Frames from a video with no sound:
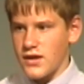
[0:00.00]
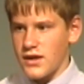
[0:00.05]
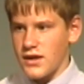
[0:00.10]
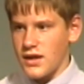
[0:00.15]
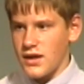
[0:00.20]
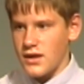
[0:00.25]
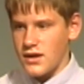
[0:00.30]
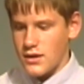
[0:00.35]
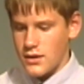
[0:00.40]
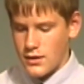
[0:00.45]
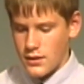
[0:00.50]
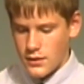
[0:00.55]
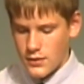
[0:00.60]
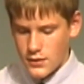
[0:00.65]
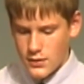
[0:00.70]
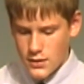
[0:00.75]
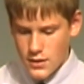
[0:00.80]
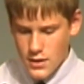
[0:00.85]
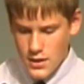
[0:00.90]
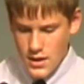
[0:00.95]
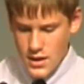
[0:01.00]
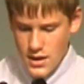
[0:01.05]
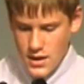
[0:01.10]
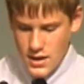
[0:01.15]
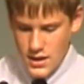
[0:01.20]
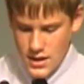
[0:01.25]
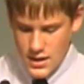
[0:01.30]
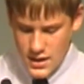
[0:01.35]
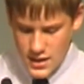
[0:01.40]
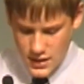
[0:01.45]
in it,
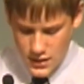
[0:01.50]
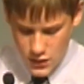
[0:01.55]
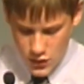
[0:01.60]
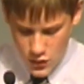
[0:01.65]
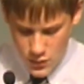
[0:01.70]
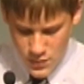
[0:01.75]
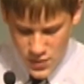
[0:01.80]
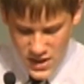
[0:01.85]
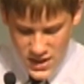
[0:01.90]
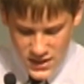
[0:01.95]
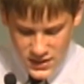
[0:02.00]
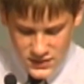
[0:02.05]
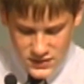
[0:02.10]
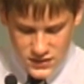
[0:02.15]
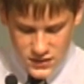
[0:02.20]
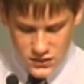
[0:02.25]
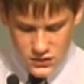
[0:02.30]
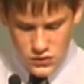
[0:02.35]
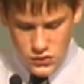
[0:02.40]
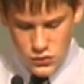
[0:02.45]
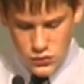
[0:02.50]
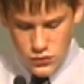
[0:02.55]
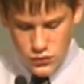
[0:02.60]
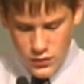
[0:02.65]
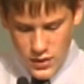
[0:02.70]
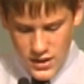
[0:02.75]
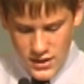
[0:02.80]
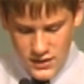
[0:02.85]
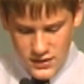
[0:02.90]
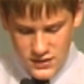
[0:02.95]
it obeys the two
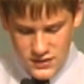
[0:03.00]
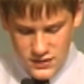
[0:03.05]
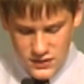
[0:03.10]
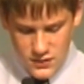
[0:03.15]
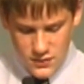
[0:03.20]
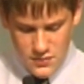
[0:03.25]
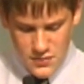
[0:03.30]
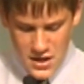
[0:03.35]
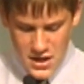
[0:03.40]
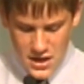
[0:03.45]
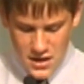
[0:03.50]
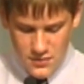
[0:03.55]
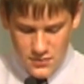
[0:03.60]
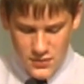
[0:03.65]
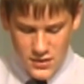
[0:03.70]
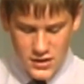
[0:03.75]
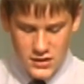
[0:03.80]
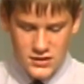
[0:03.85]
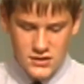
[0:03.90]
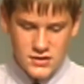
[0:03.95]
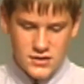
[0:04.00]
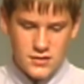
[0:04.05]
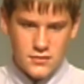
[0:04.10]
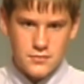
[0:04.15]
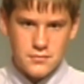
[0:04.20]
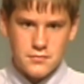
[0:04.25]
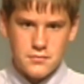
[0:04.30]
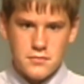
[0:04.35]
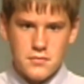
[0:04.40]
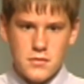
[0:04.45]
greatest commandments.
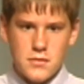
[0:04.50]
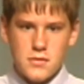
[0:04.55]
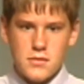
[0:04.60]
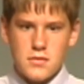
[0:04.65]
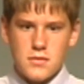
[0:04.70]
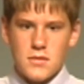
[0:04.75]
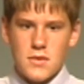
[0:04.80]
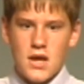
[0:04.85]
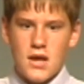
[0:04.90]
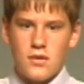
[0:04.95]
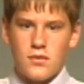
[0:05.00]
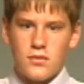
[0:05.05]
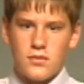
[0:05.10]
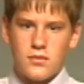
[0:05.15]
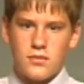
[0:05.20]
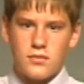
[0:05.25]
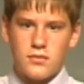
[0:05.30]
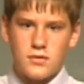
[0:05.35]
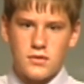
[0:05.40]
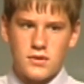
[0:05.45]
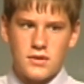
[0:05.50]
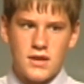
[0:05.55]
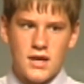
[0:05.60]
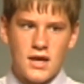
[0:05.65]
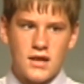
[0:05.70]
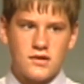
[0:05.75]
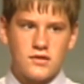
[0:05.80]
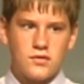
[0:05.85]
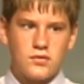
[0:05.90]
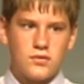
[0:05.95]
And
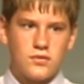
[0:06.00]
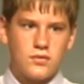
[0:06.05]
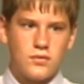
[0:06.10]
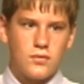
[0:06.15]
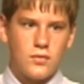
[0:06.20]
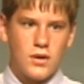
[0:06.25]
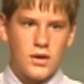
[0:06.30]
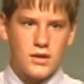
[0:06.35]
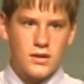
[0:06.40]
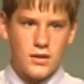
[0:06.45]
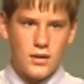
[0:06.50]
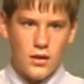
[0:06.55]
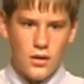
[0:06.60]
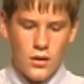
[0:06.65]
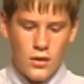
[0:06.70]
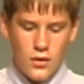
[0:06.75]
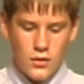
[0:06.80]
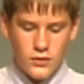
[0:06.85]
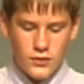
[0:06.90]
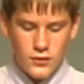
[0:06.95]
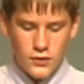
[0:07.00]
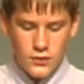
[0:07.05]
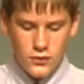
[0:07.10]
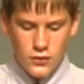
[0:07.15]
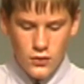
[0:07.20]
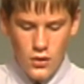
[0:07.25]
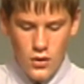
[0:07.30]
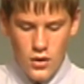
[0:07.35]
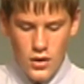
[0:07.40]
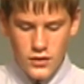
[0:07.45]
that's what all the
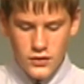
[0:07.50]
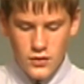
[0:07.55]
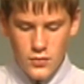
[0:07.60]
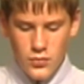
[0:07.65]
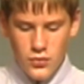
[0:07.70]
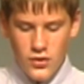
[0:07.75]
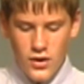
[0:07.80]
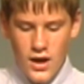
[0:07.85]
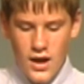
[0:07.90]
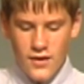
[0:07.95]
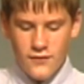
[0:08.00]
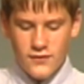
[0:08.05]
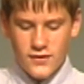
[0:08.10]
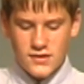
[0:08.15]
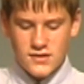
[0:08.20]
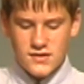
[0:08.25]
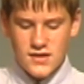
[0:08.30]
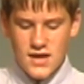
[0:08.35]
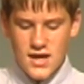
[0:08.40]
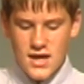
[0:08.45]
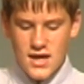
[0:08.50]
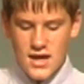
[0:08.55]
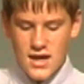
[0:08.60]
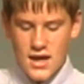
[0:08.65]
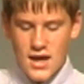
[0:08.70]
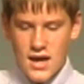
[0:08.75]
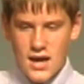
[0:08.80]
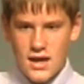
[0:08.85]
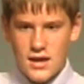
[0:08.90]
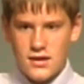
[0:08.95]
law and the prophets
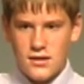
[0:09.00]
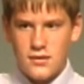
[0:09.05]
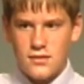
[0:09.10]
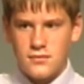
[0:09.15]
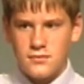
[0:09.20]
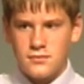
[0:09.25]
hang on.